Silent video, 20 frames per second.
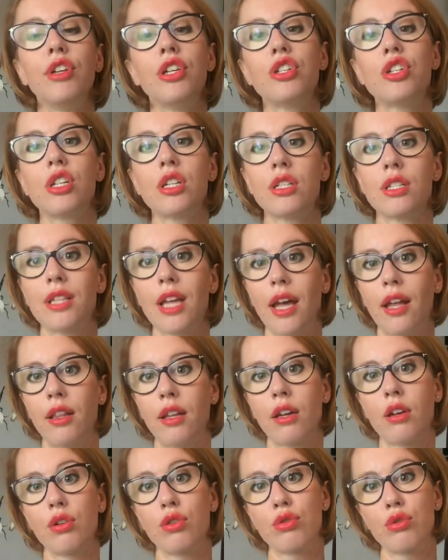features
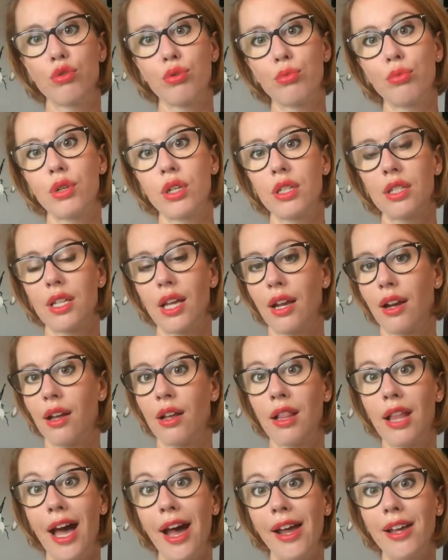that the consumers
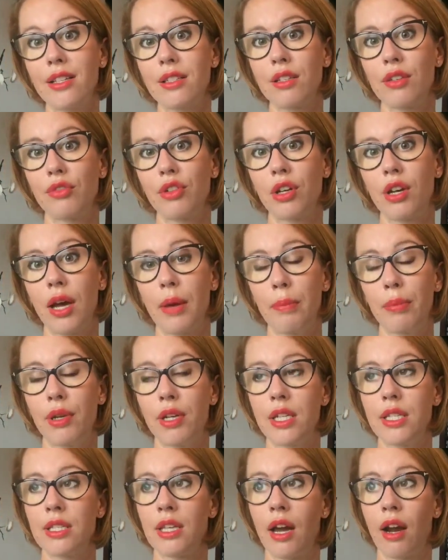and clients of the
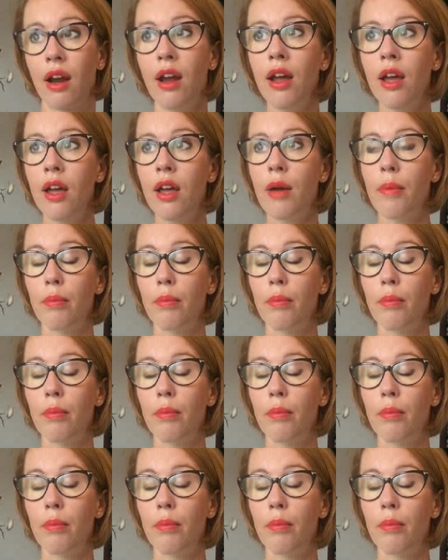companies are